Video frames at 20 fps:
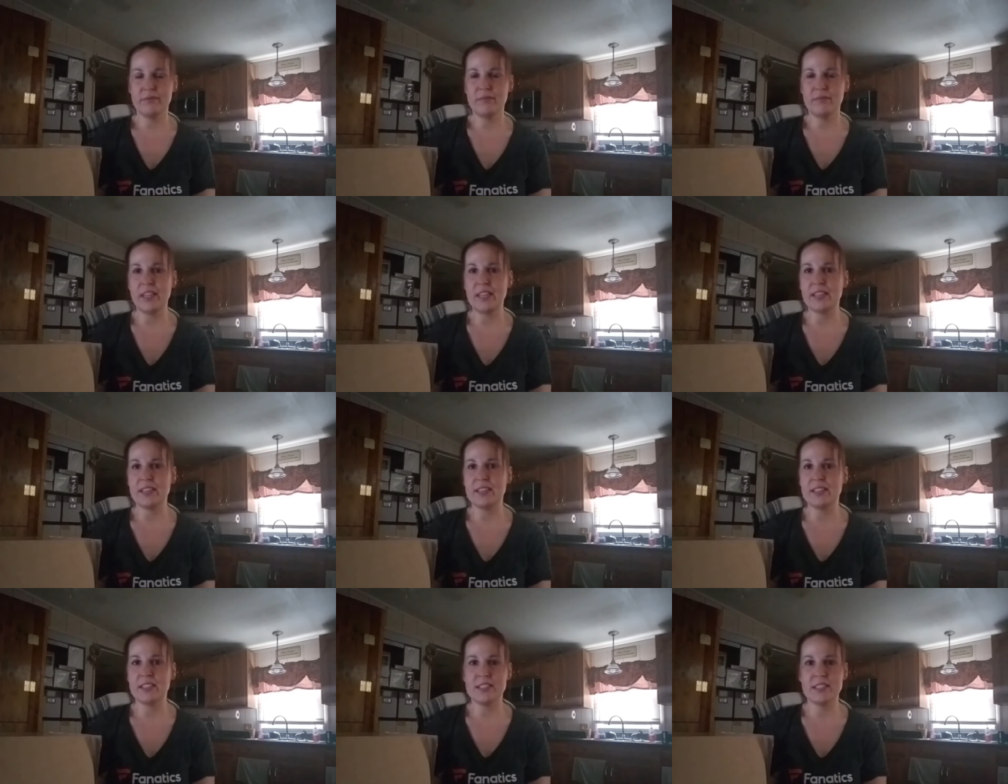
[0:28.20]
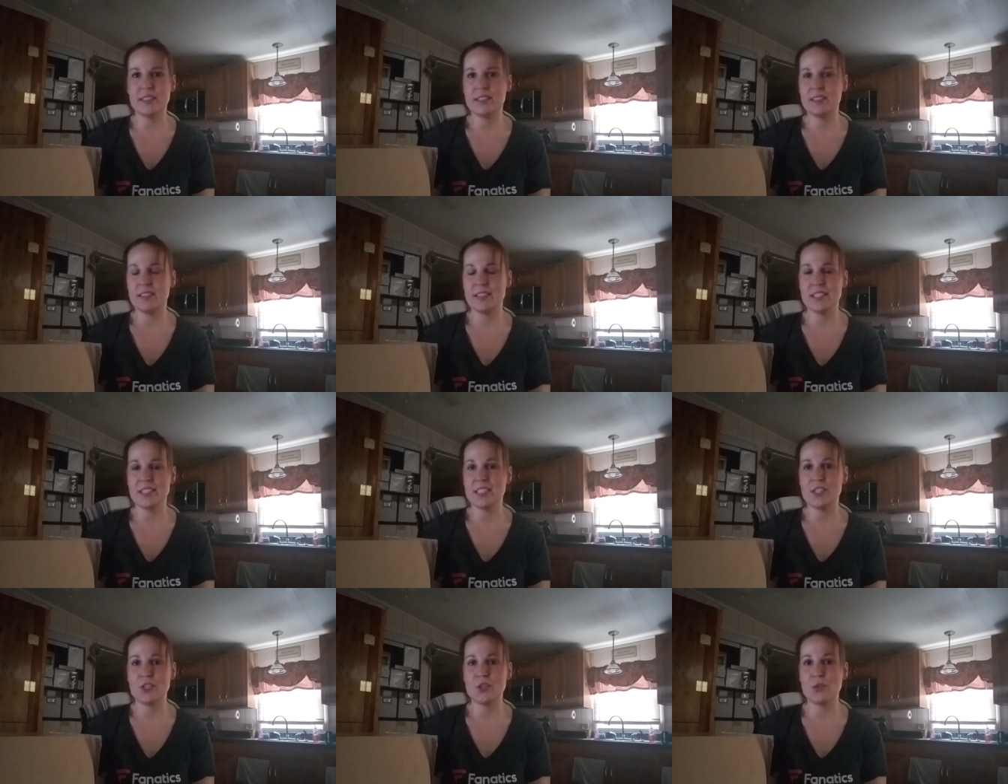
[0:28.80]
like
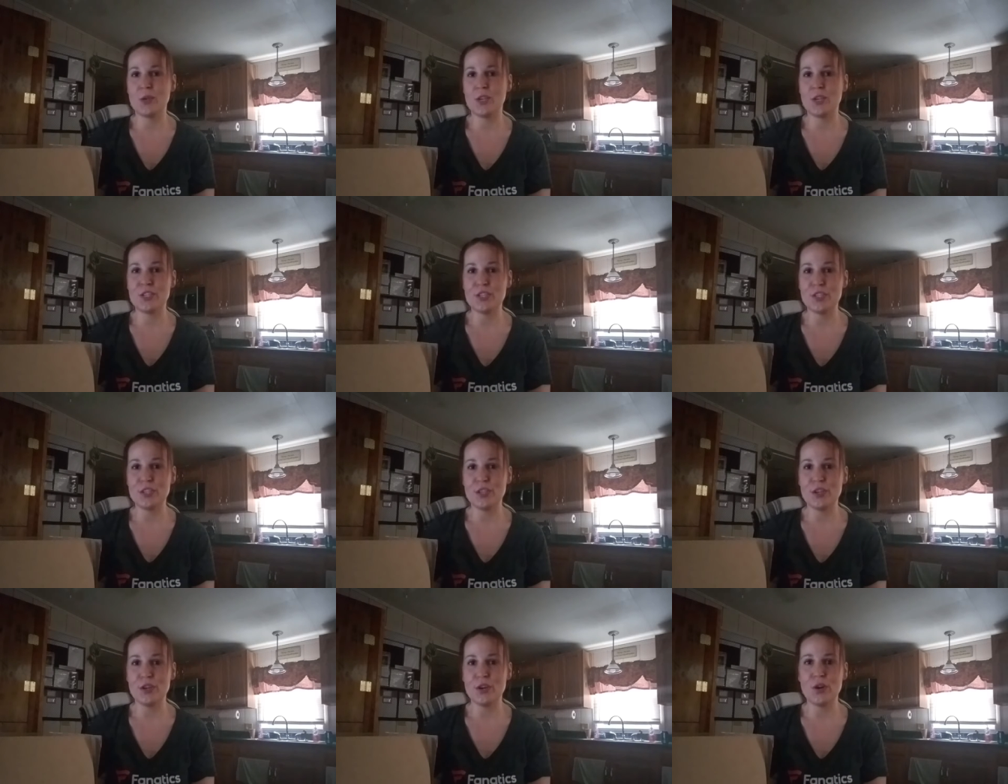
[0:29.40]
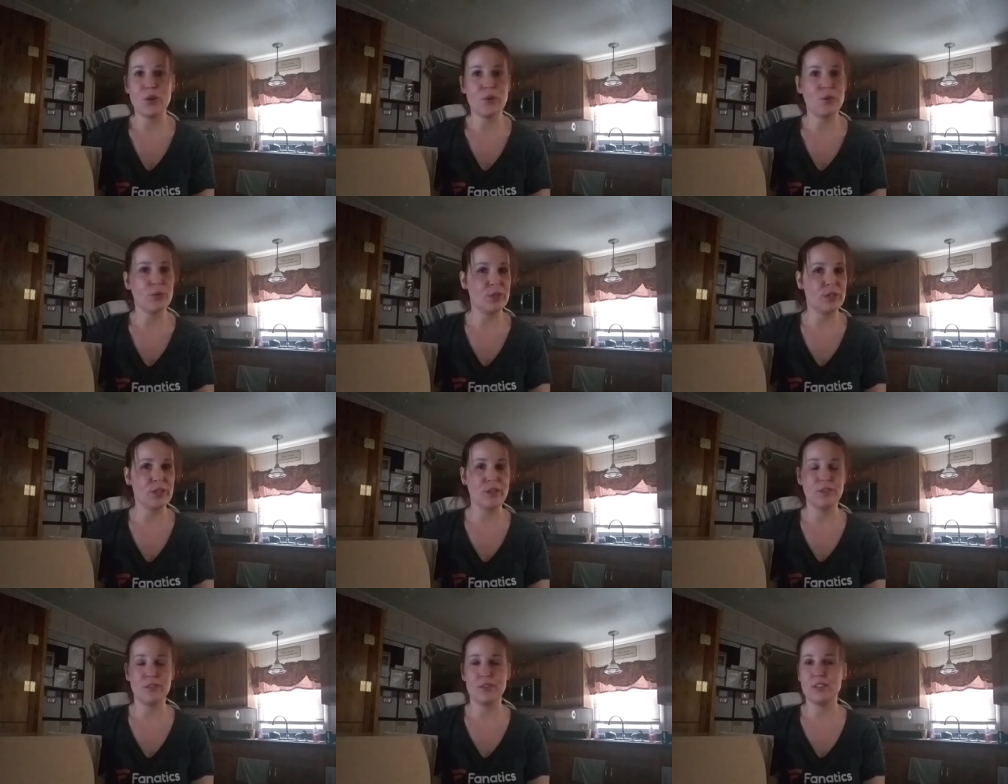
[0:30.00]
the situation at all,
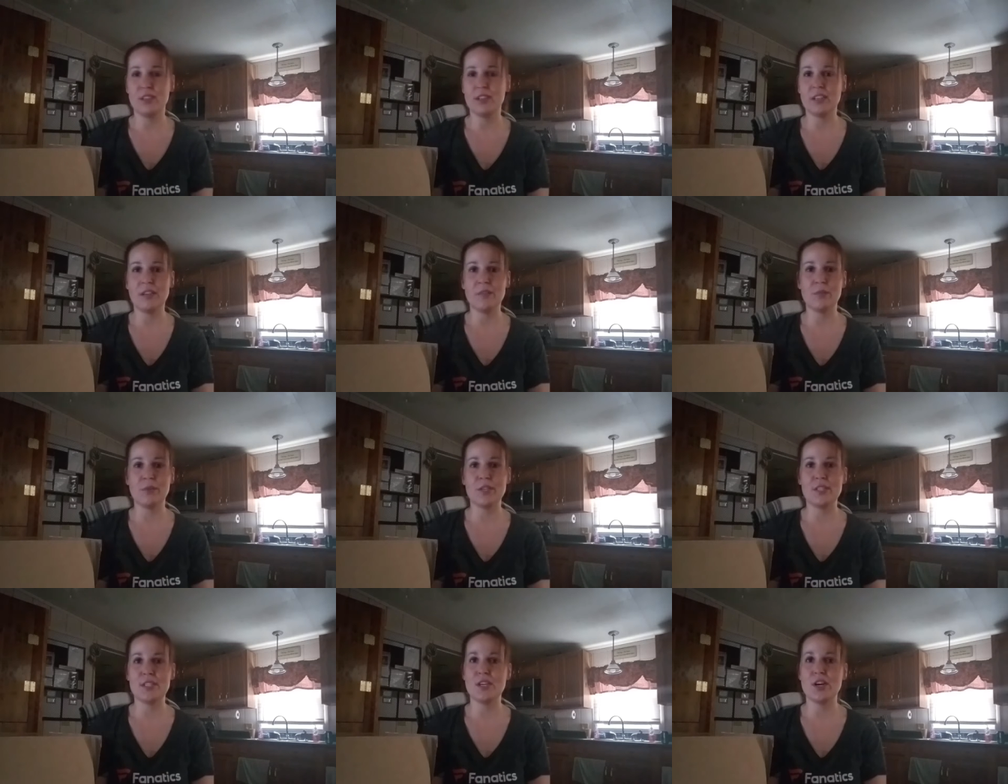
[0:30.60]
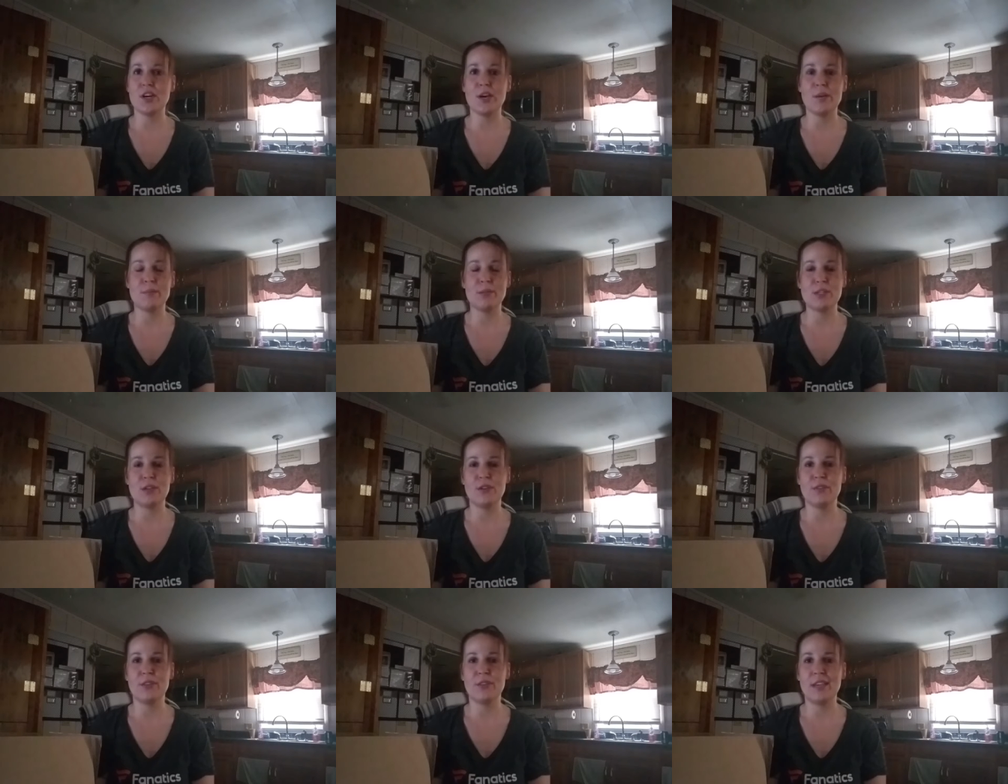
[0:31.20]
you know, delivery times
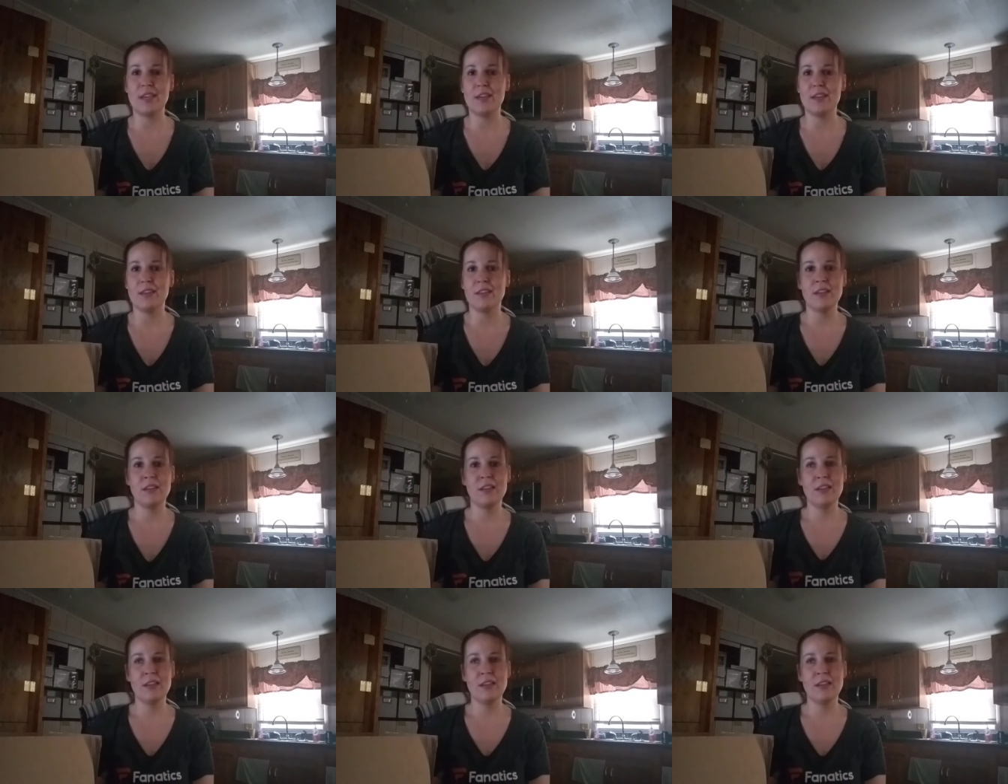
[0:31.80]
and all that.